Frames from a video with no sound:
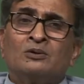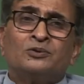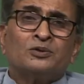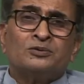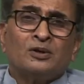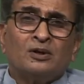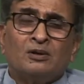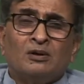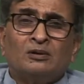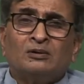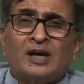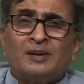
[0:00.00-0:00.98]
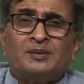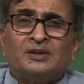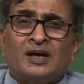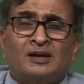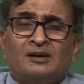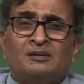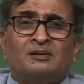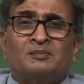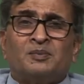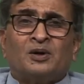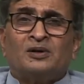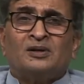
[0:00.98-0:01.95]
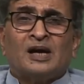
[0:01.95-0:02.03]
So, silicon dimethyl,
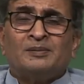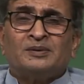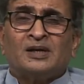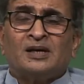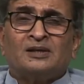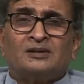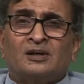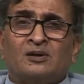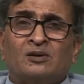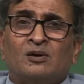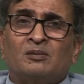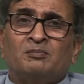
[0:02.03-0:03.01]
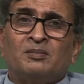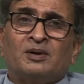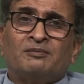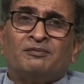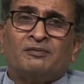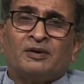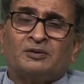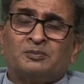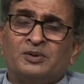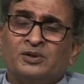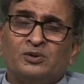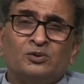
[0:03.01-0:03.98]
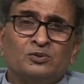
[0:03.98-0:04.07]
polydimethyl silicon was
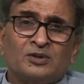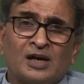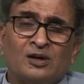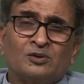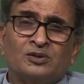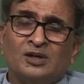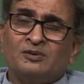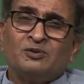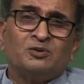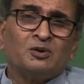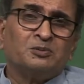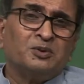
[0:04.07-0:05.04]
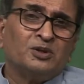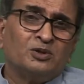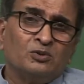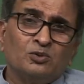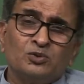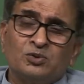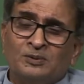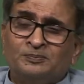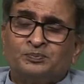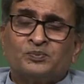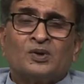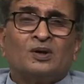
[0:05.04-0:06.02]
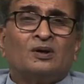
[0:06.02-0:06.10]
being used, siloxane which was being used
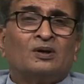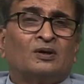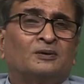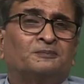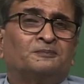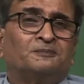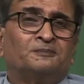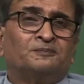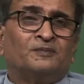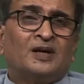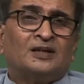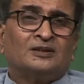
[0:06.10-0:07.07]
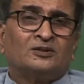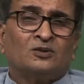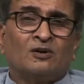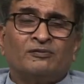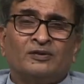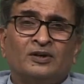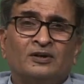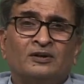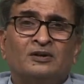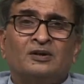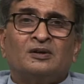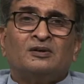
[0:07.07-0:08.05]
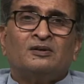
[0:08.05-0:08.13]
uh, as a softener
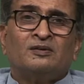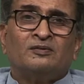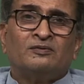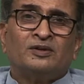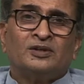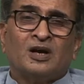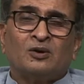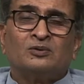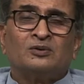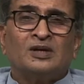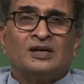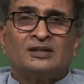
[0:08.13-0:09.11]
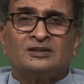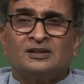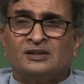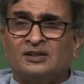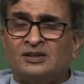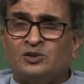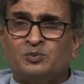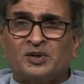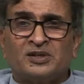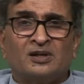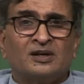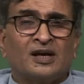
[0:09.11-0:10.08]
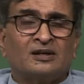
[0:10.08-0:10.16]
without, let us say, these
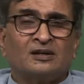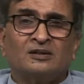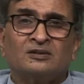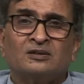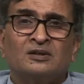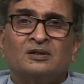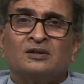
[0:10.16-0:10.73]
special catalysts.